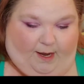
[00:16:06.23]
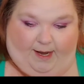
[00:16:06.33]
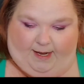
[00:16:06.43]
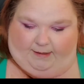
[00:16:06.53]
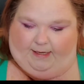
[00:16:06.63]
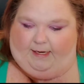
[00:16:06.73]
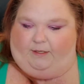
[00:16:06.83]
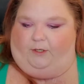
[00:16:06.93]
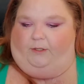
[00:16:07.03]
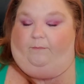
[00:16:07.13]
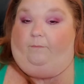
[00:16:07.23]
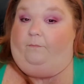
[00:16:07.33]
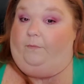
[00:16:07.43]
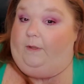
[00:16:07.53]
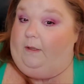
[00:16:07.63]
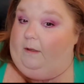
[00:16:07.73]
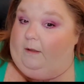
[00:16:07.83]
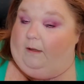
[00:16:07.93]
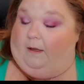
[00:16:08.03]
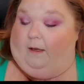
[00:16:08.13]
highlighter.
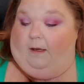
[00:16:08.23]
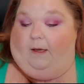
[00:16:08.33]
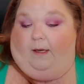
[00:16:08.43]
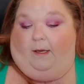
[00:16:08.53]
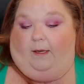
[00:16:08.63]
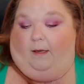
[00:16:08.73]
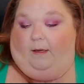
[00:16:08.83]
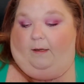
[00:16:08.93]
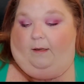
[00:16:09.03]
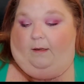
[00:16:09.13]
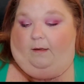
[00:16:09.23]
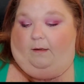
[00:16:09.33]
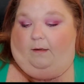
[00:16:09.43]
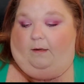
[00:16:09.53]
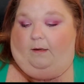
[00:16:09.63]
And